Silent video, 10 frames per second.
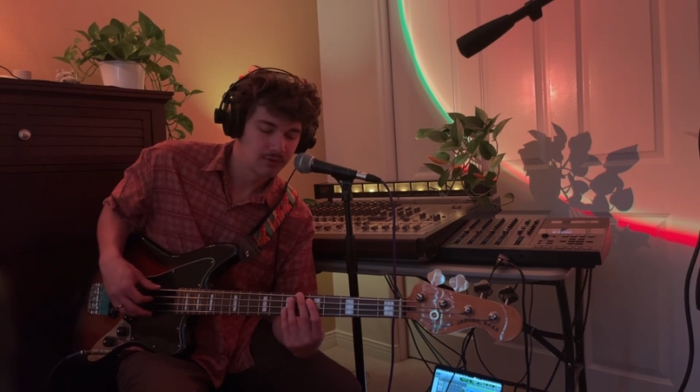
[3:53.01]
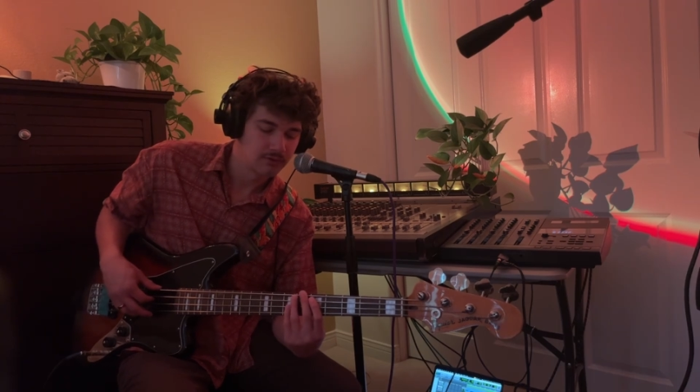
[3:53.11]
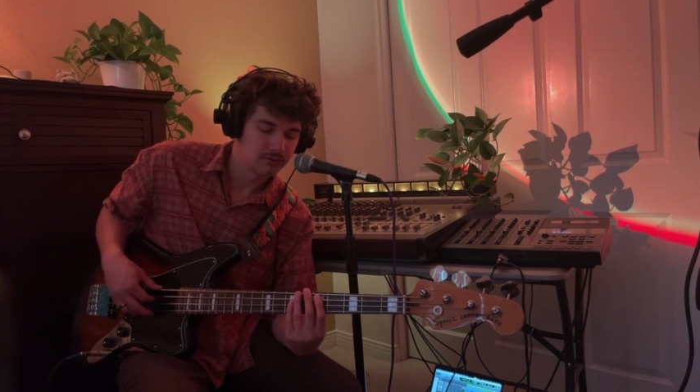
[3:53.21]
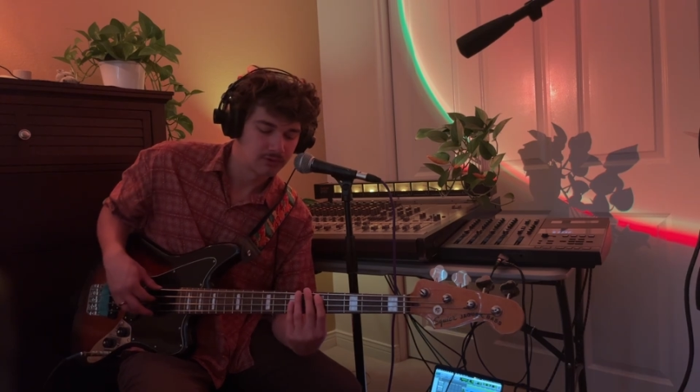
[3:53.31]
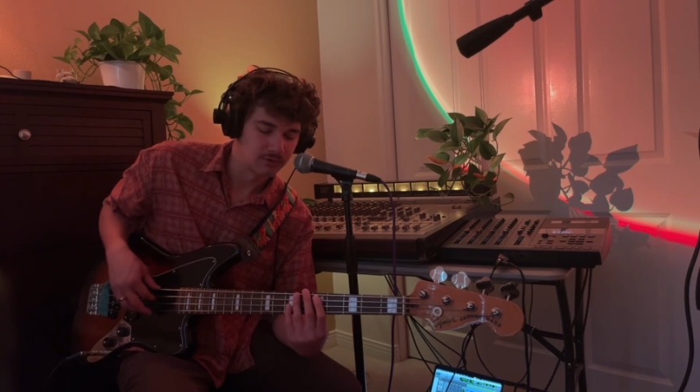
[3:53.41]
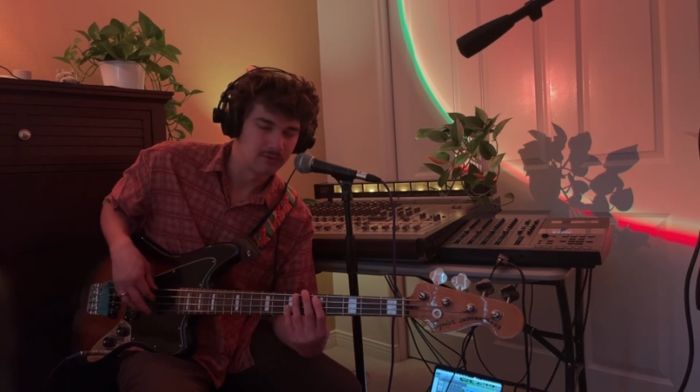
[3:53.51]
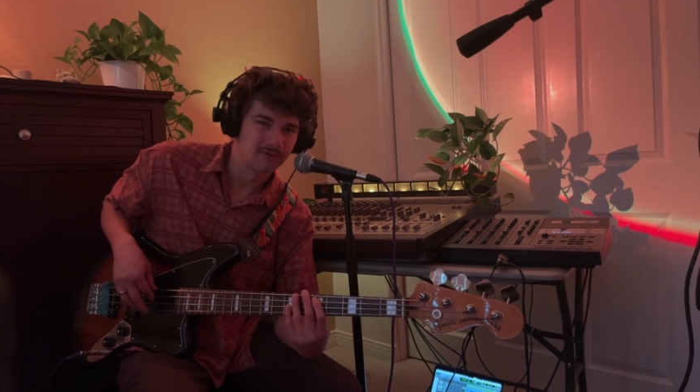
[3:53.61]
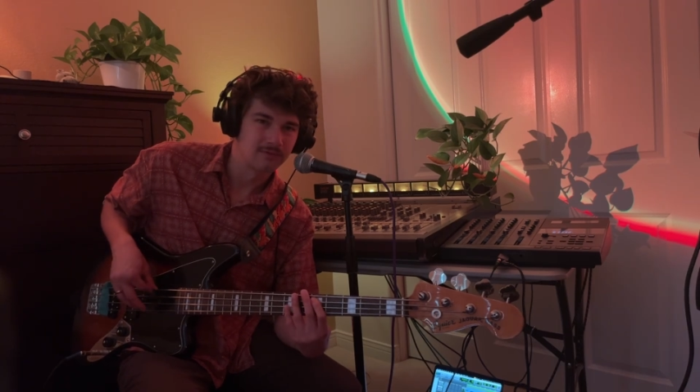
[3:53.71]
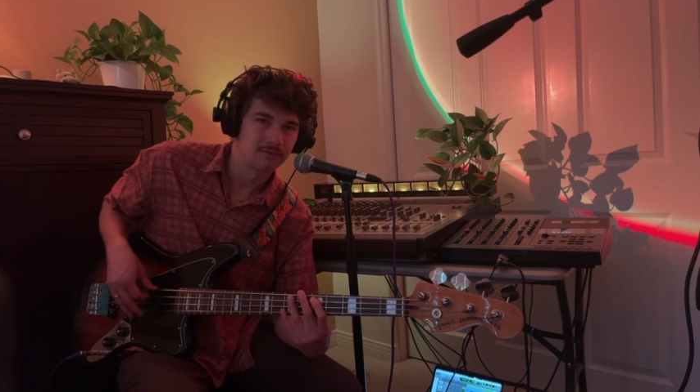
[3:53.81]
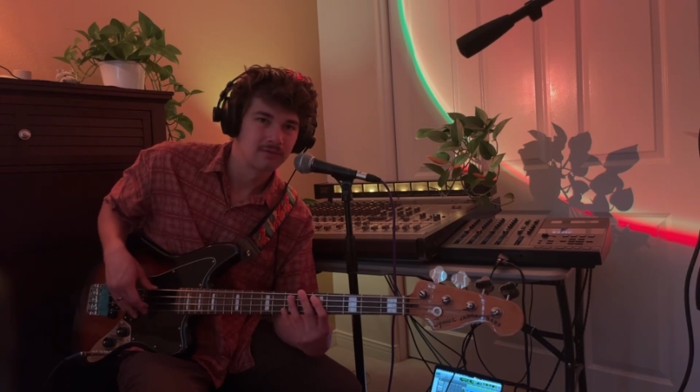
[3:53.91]
So
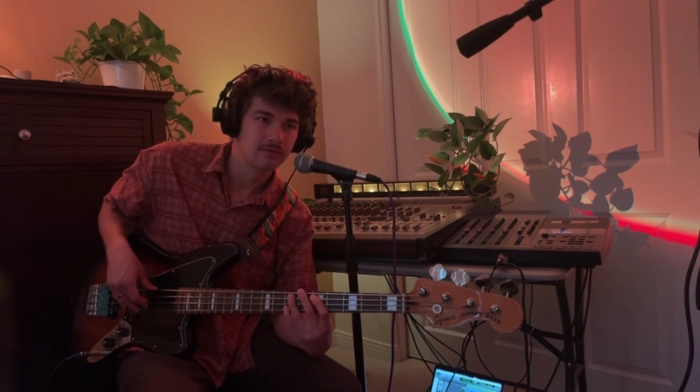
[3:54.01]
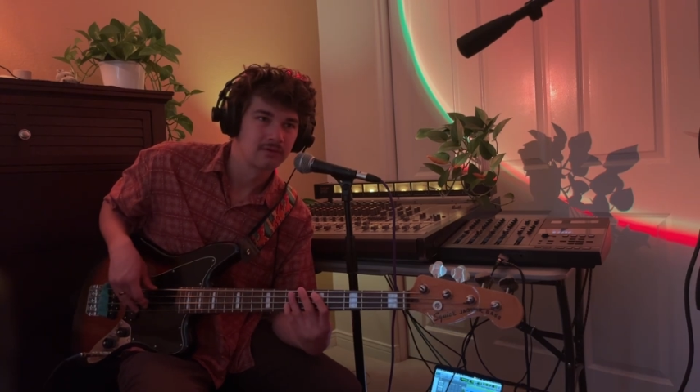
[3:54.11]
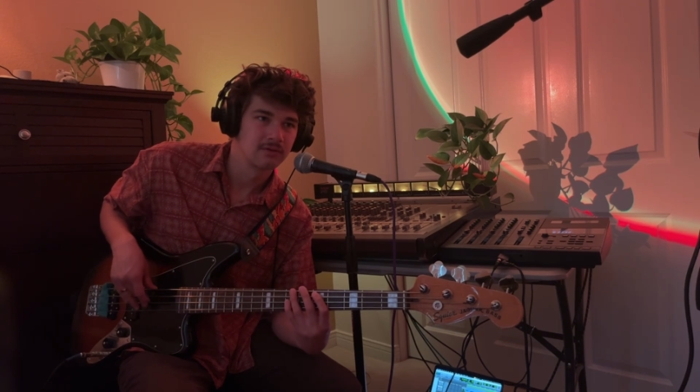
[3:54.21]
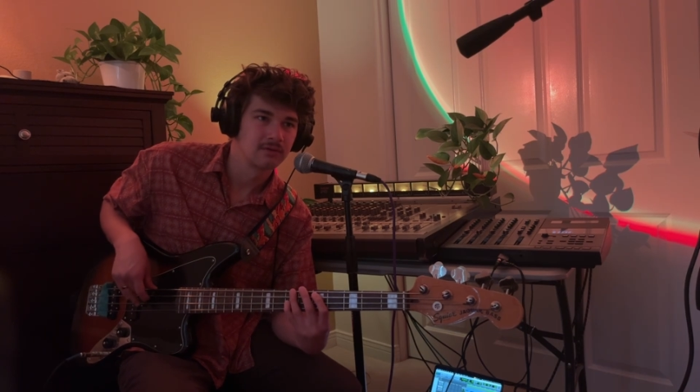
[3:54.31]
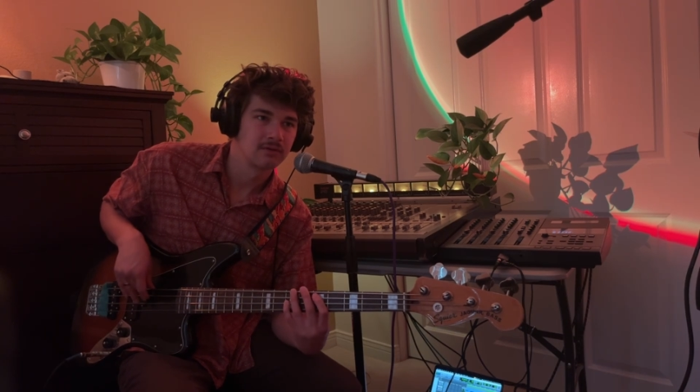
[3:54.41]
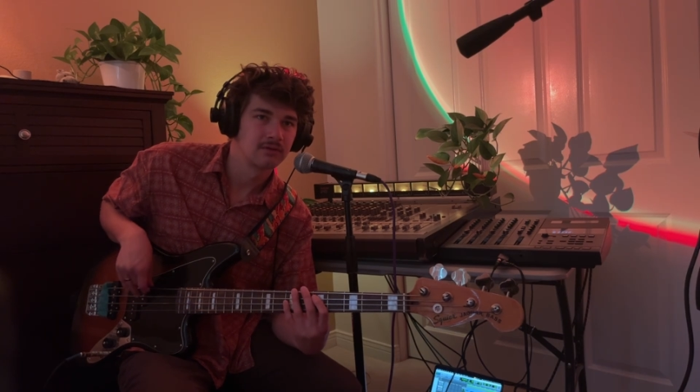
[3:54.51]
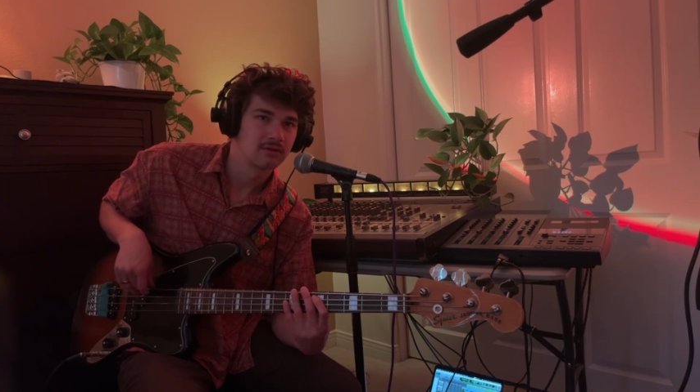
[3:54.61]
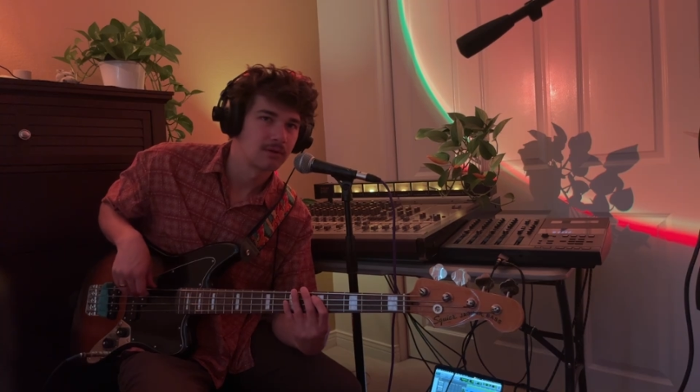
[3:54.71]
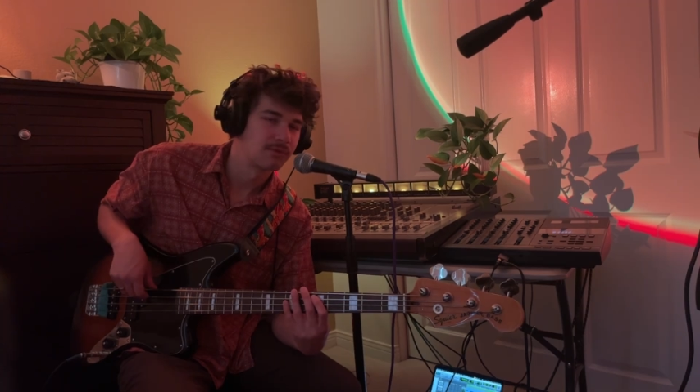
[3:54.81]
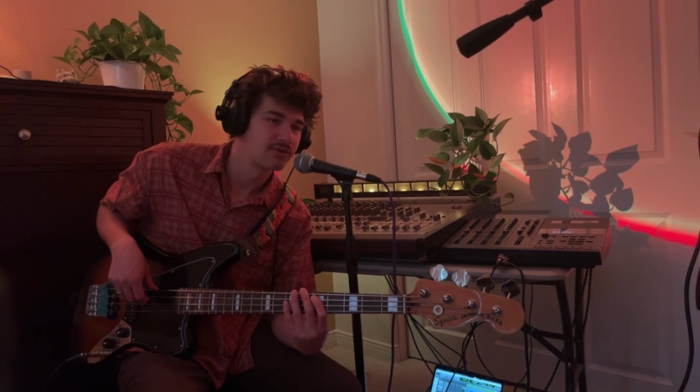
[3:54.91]

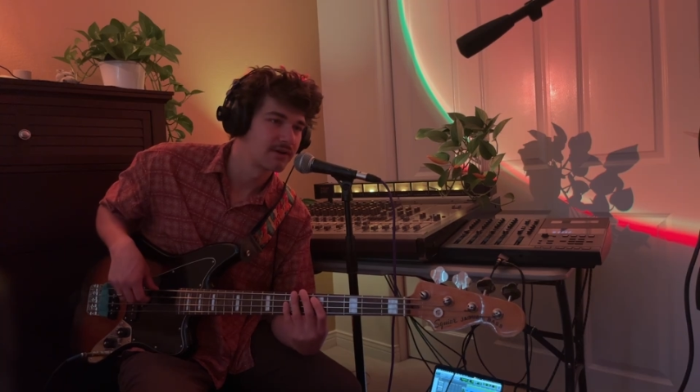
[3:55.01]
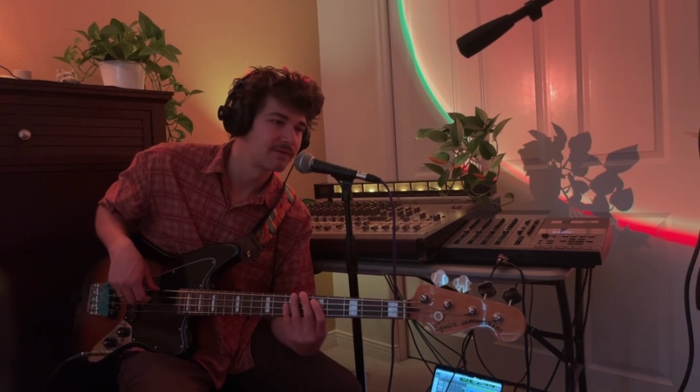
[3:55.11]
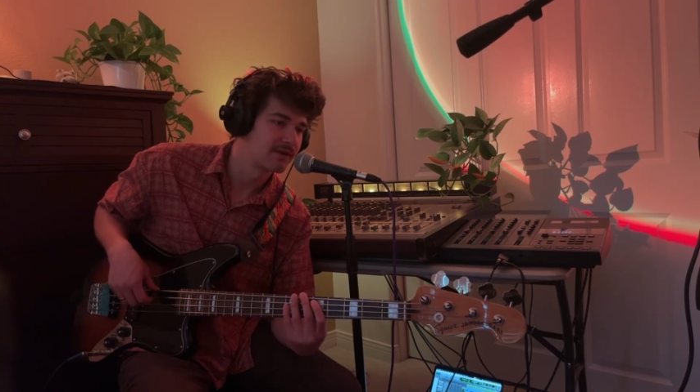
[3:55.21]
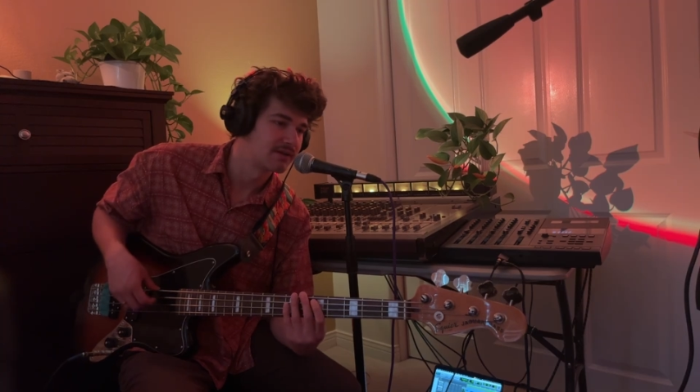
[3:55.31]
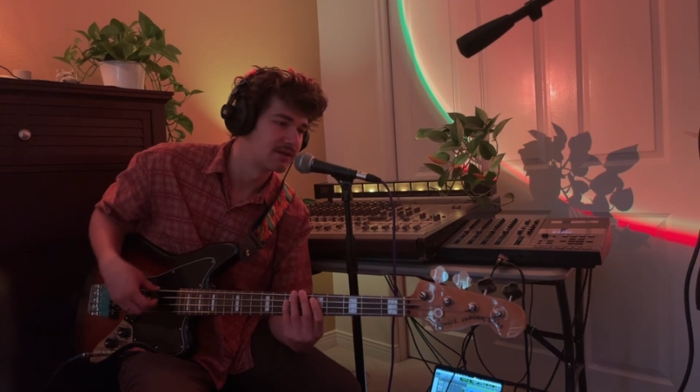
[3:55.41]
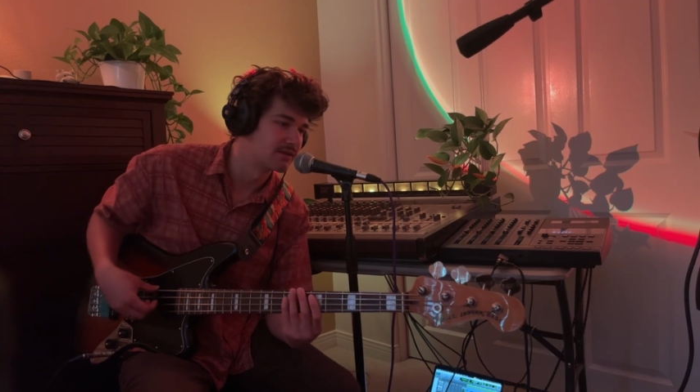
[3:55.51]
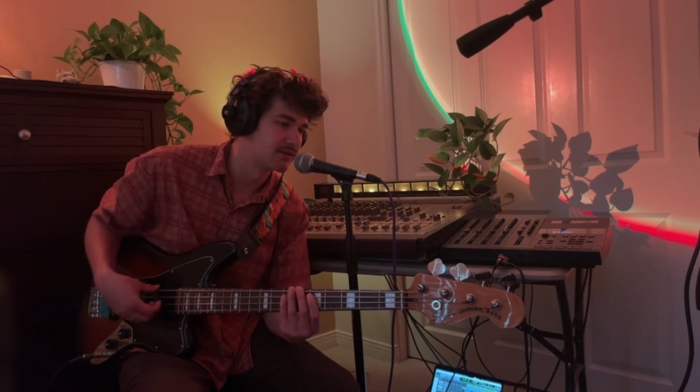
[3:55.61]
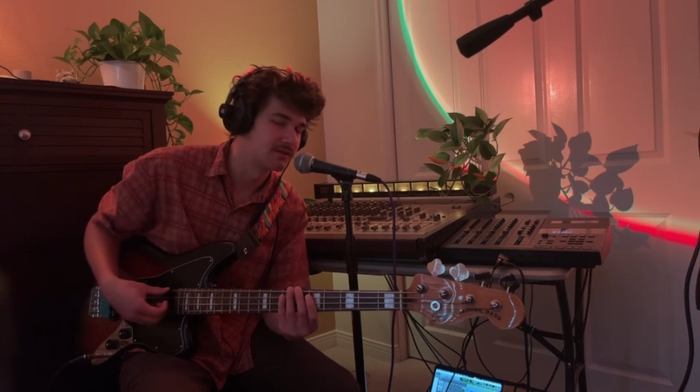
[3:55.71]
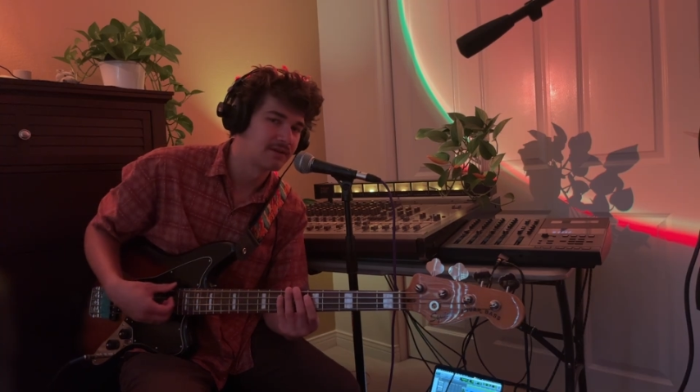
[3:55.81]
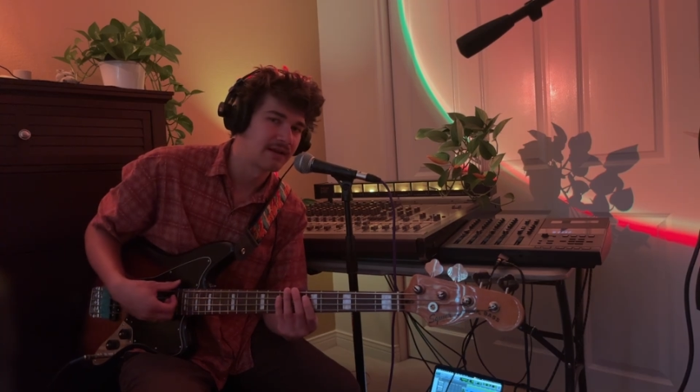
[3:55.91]
I'm gonna try to find that in
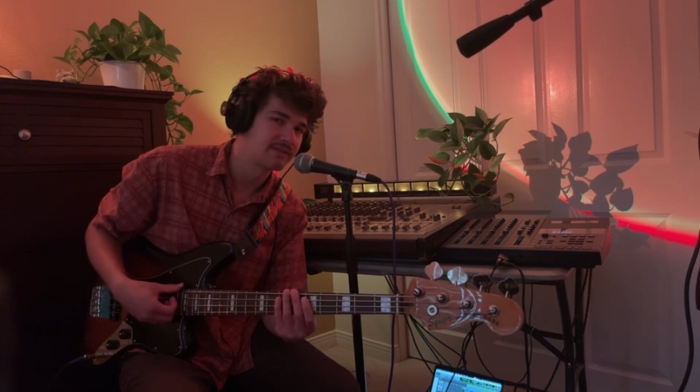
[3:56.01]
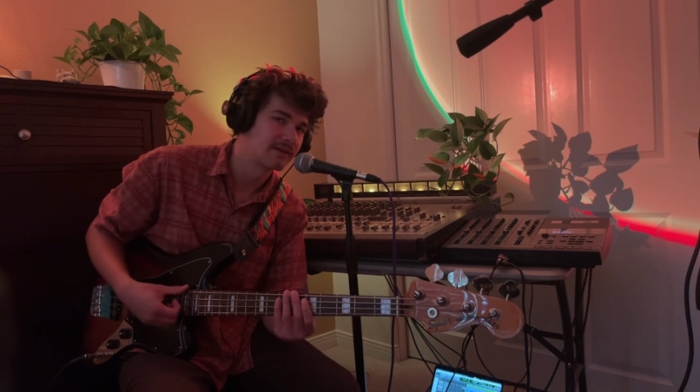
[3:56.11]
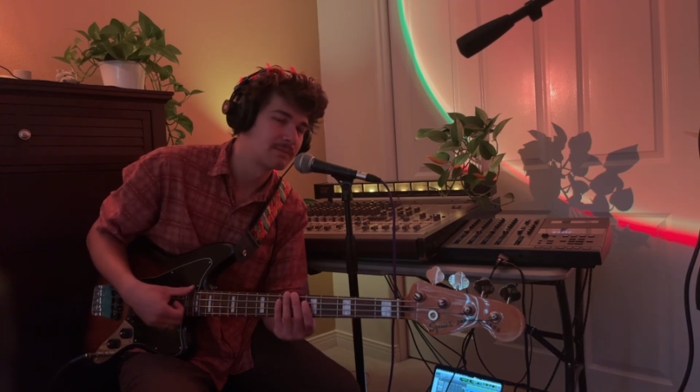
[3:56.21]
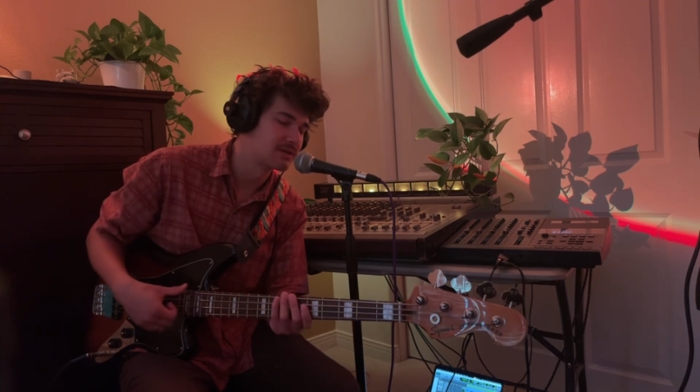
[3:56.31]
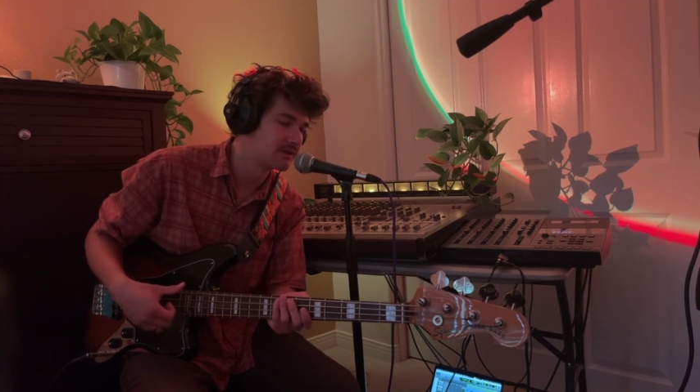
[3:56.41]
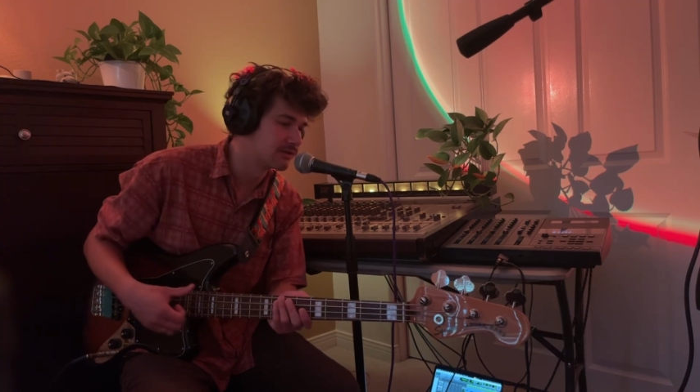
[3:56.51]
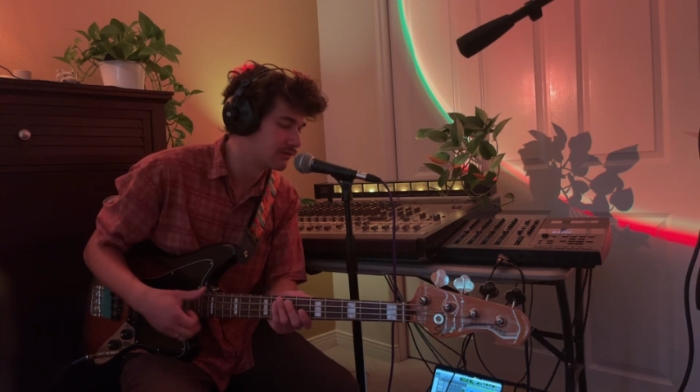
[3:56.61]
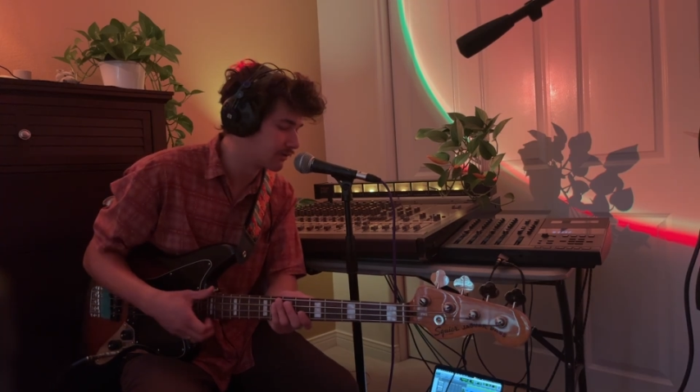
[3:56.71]
the Tascam EQ real